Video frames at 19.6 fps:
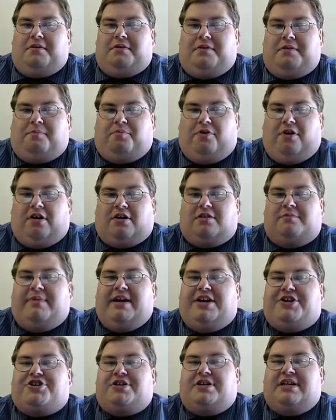The
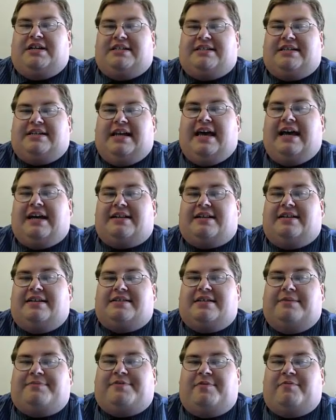proclamation is enacted
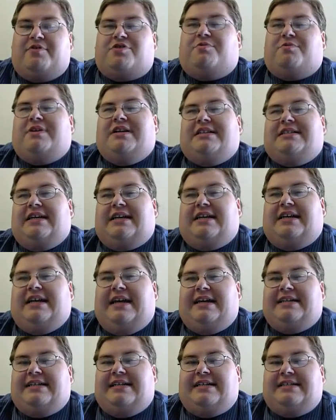September 22nd,
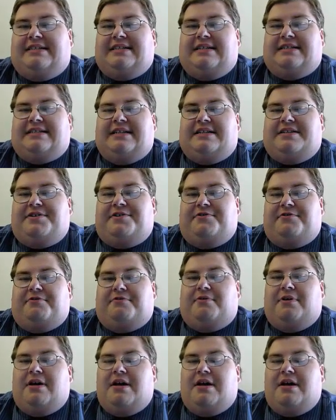1862,